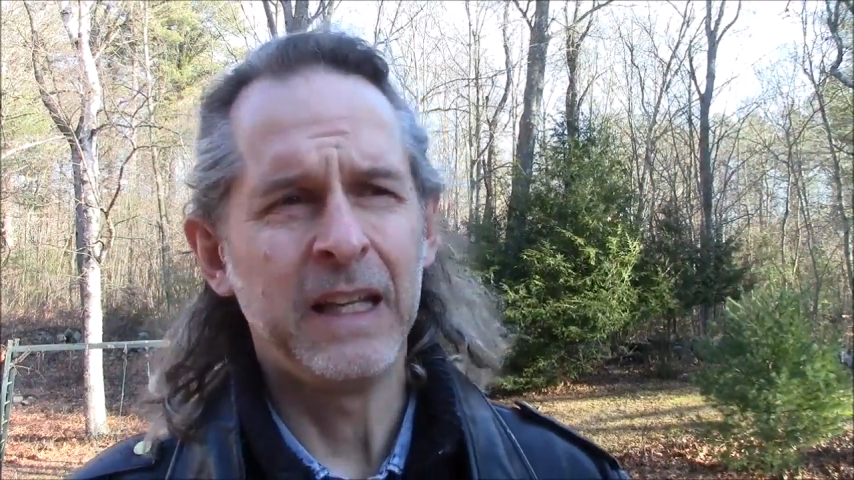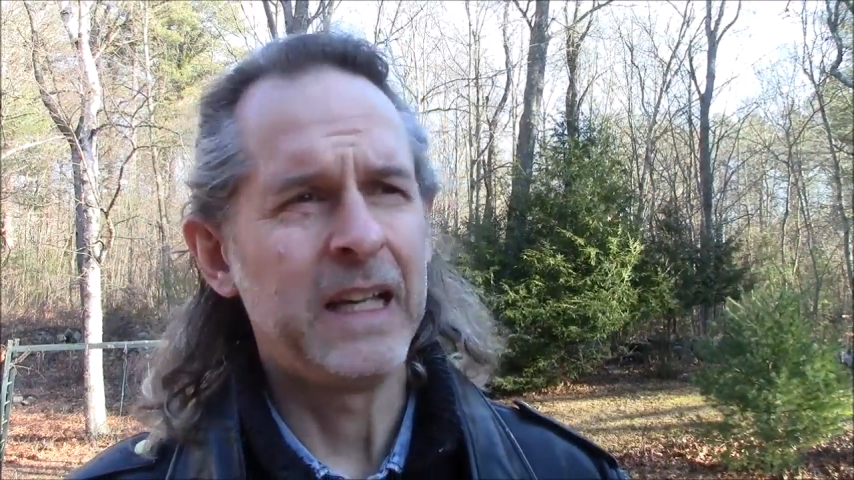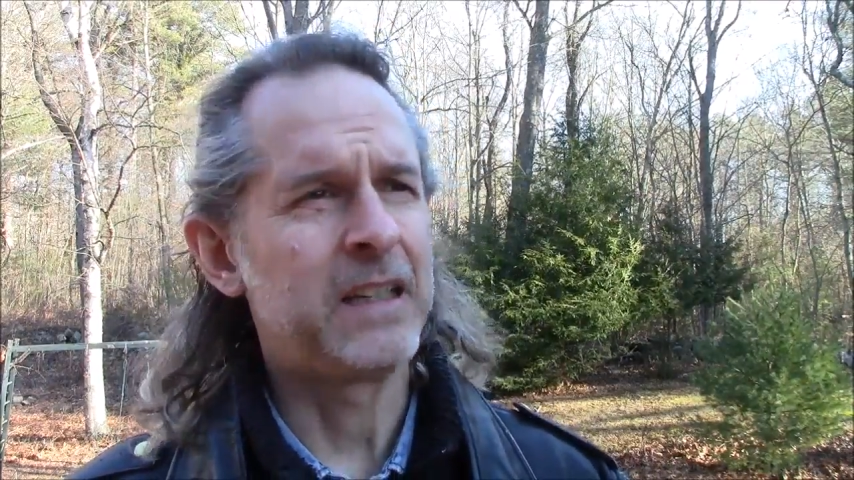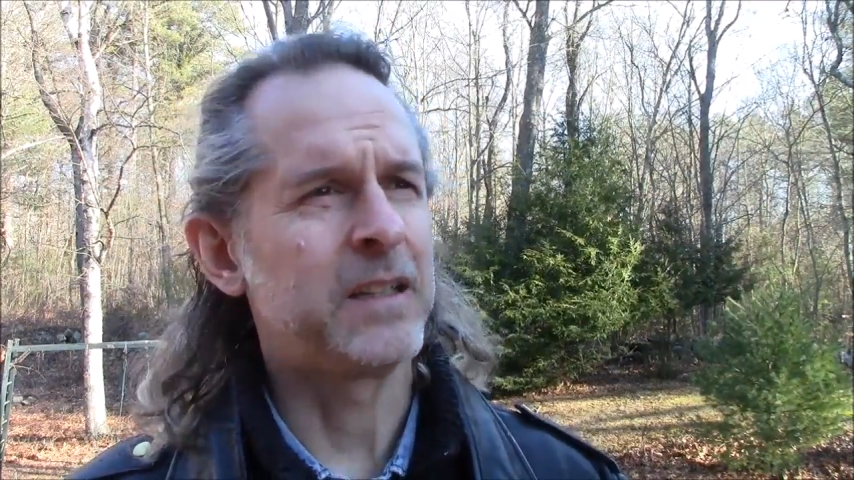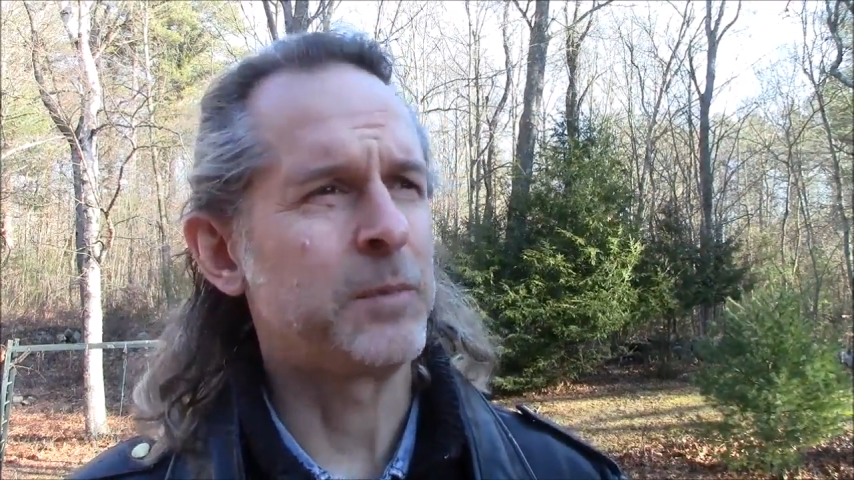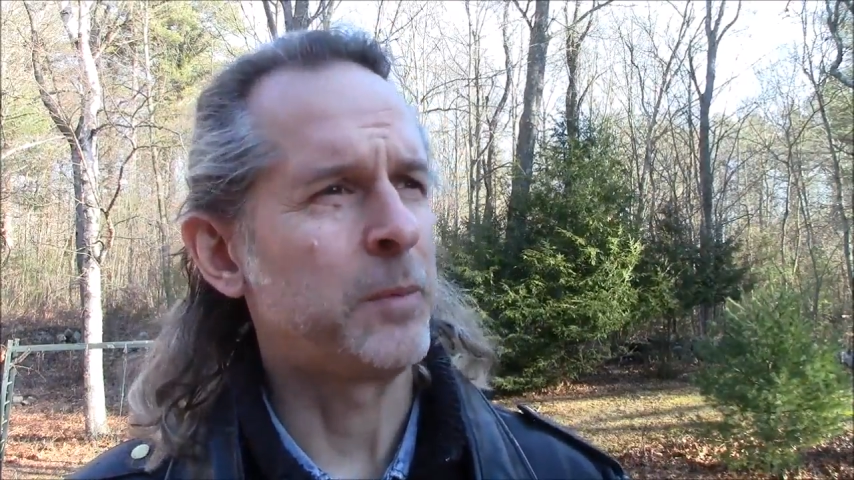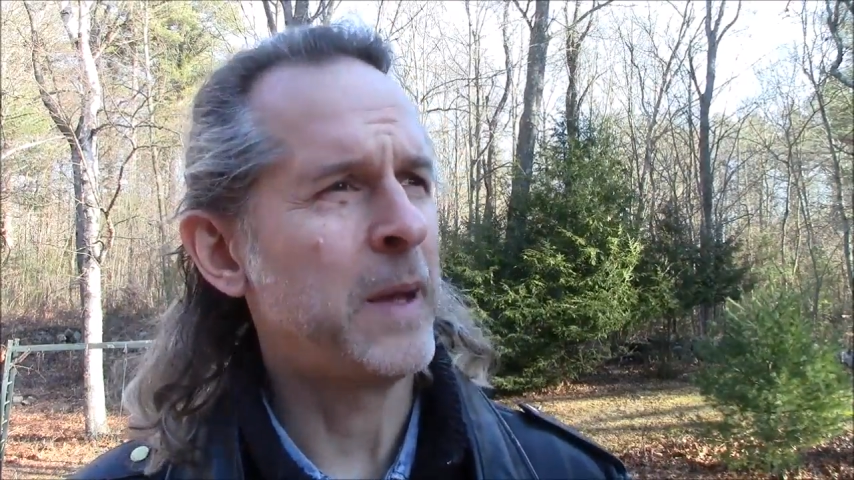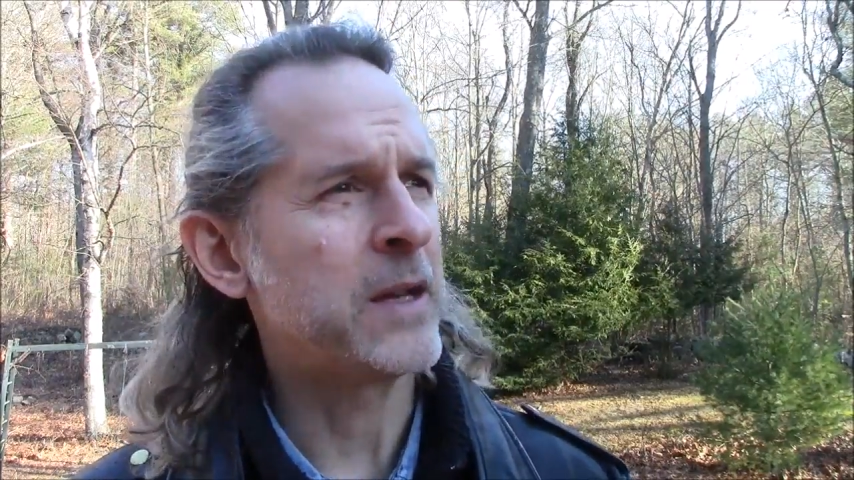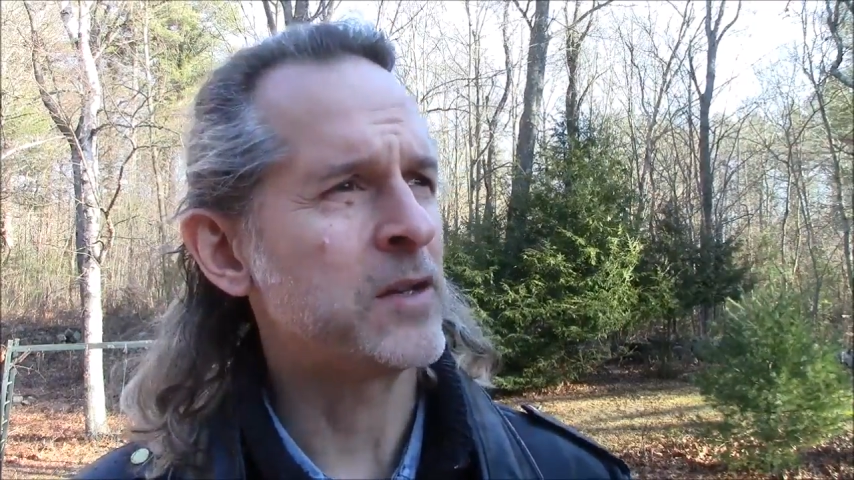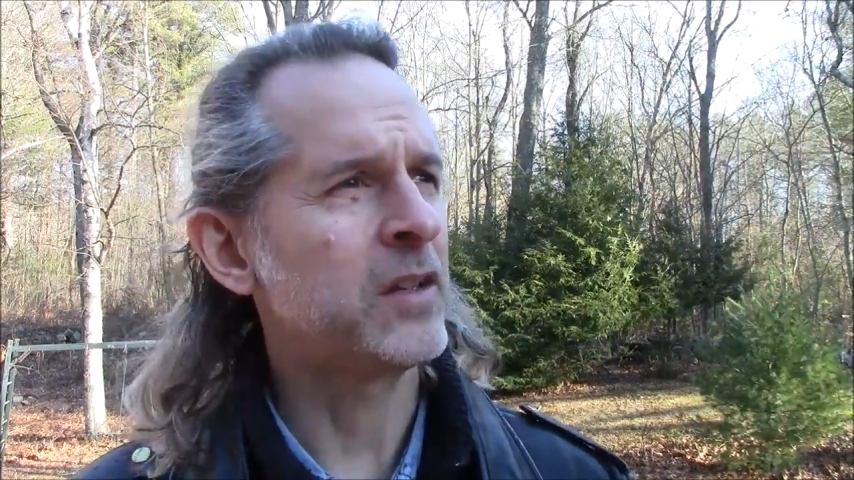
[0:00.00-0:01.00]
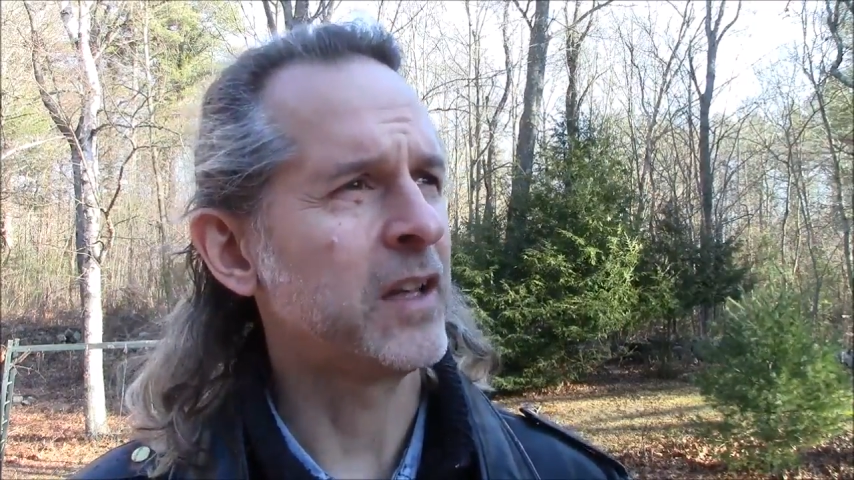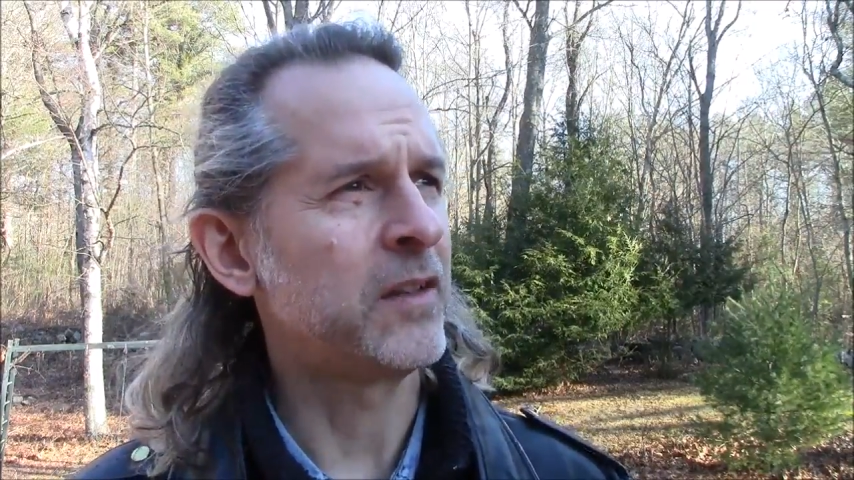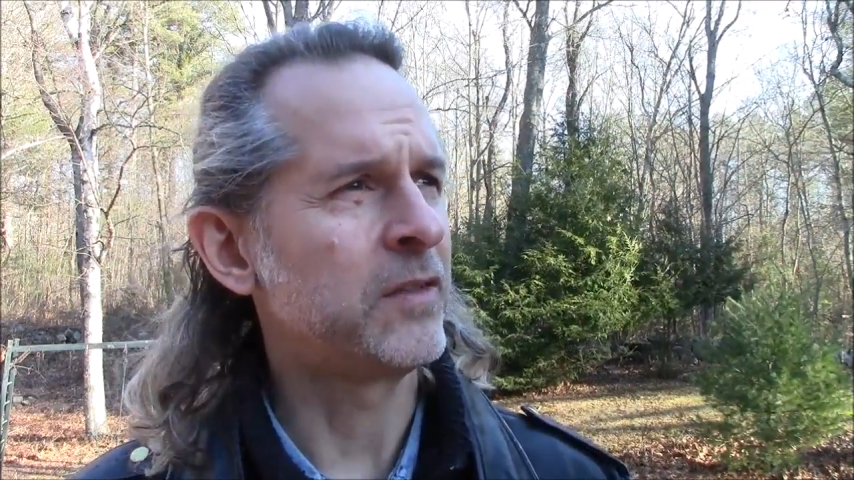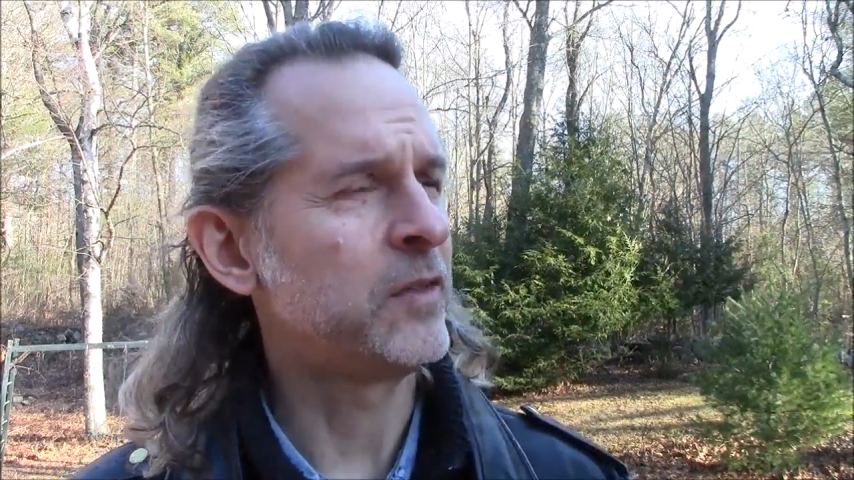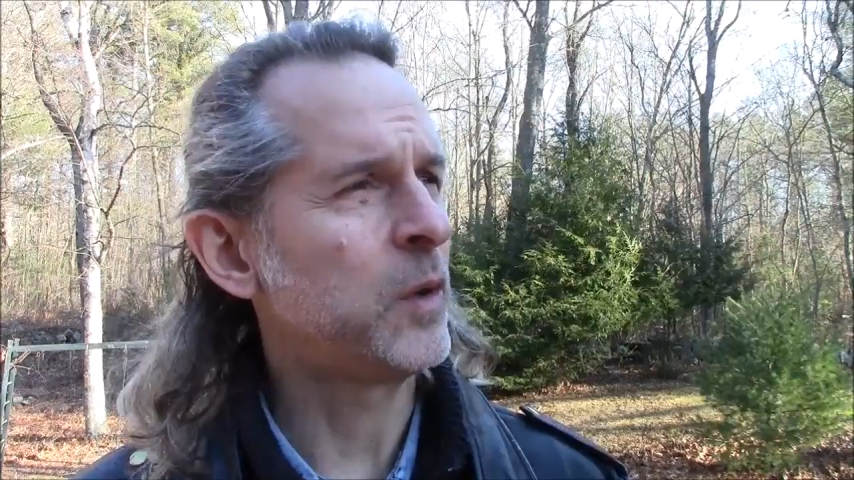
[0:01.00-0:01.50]
It's a perpetually
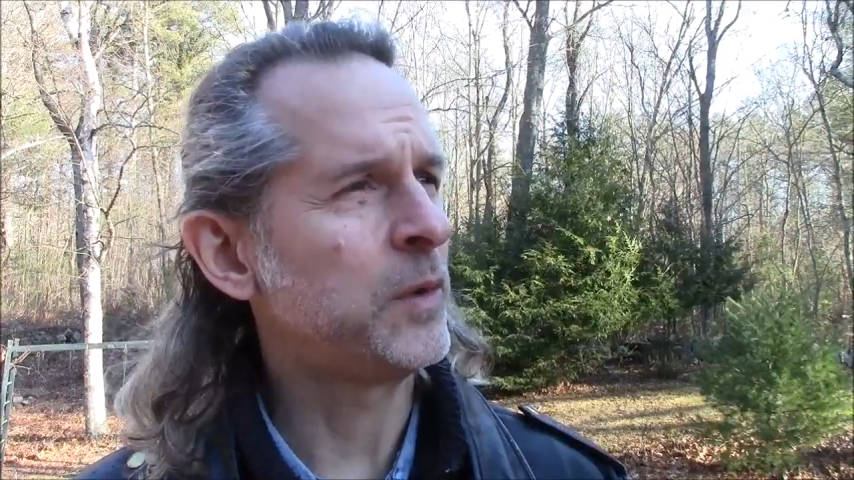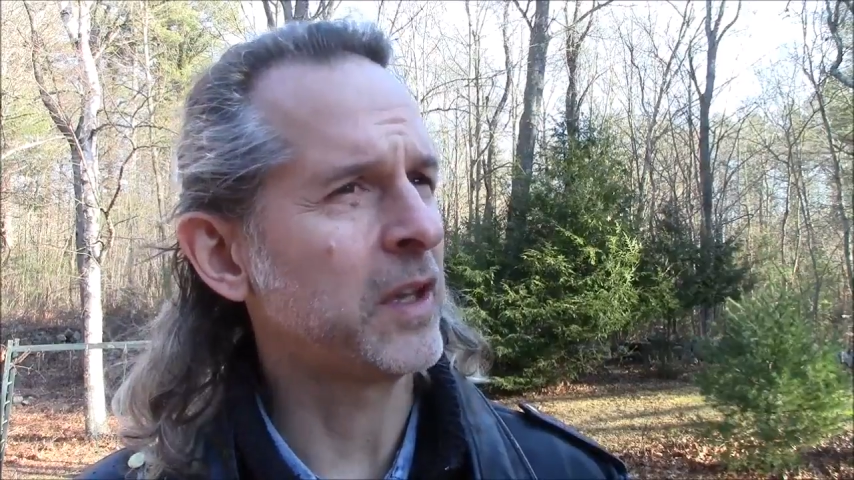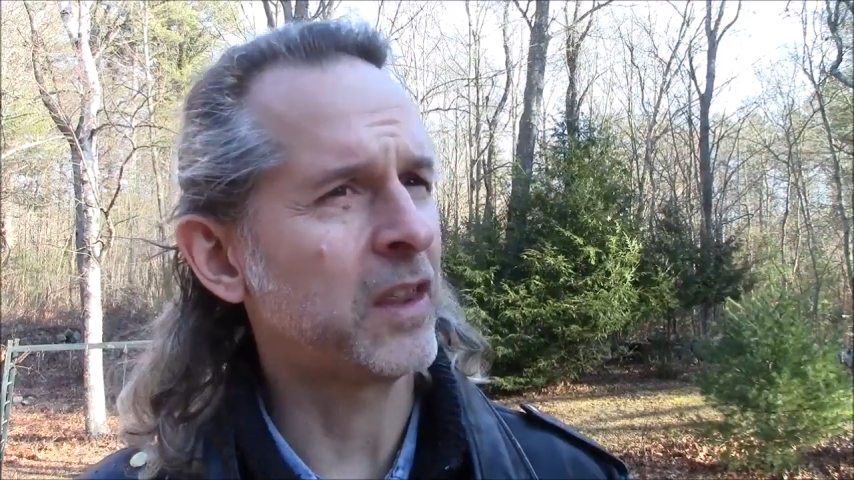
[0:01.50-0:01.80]
unfolding